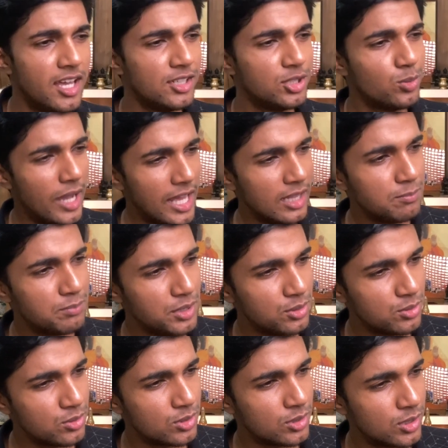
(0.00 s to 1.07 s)
to help
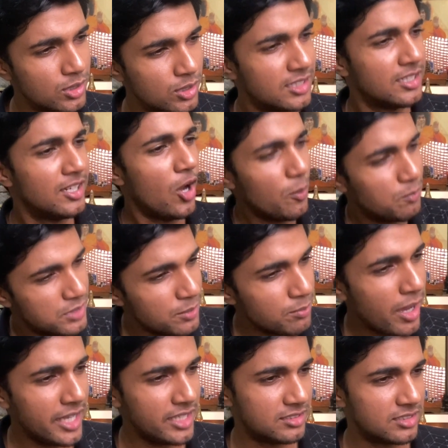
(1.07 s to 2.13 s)
you
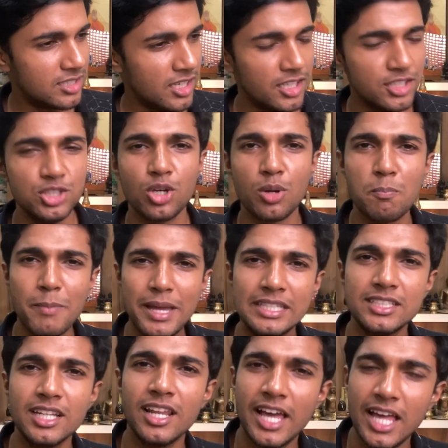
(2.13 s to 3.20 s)
optimize your
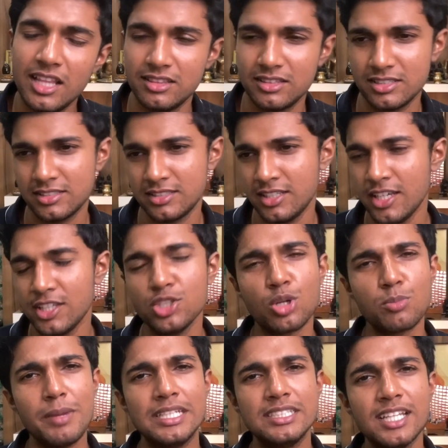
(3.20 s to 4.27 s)
mental health, your
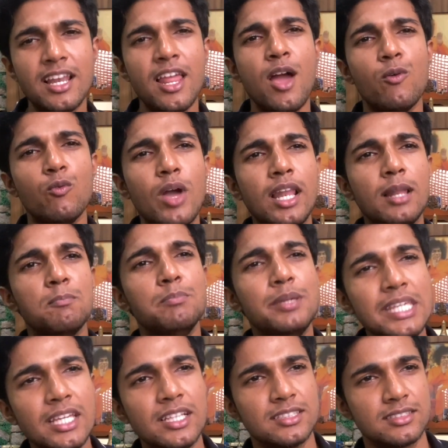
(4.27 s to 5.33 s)
mental
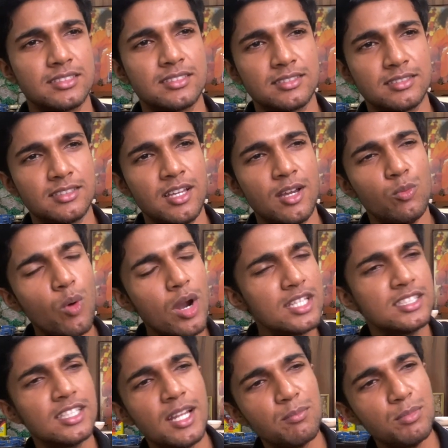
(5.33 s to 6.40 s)
well-being. What
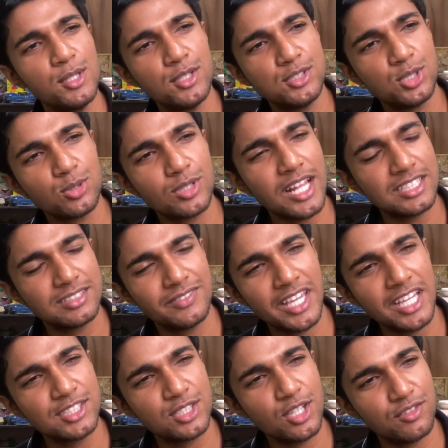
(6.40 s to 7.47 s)
is the WHO
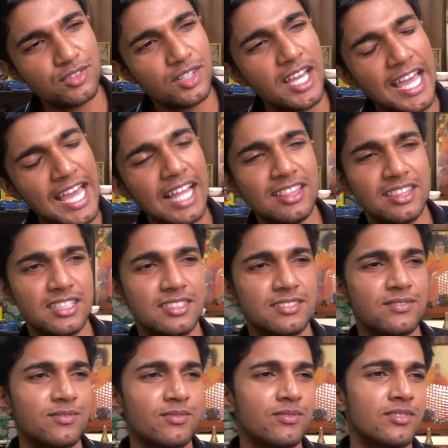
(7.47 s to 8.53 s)
classification of health?
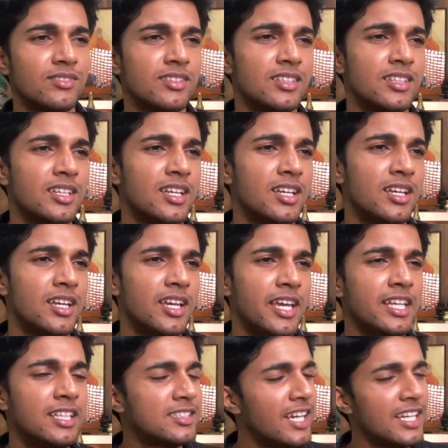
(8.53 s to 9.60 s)

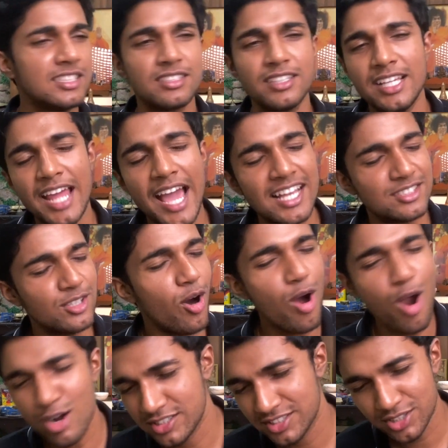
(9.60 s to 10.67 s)
It has
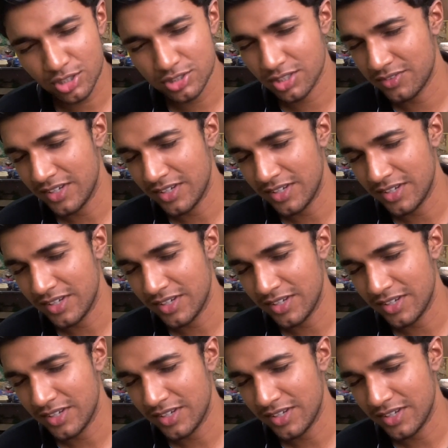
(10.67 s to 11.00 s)
all sorts of